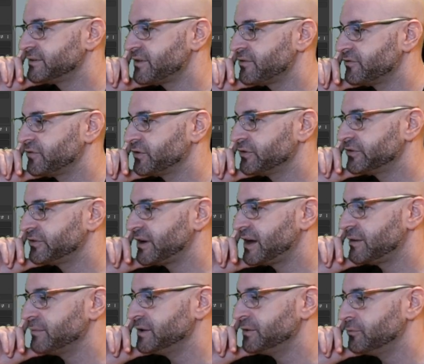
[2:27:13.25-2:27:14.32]
the first
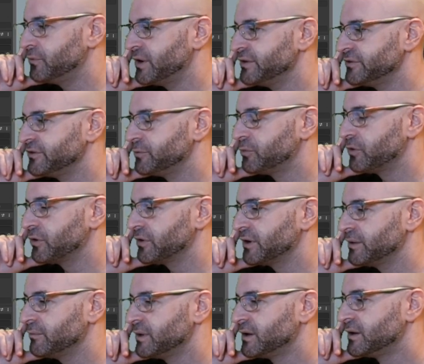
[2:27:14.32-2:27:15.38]
time it runs the
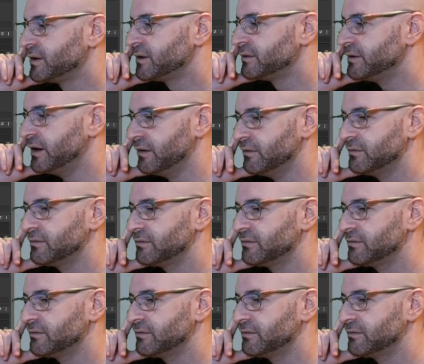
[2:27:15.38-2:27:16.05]
program. No.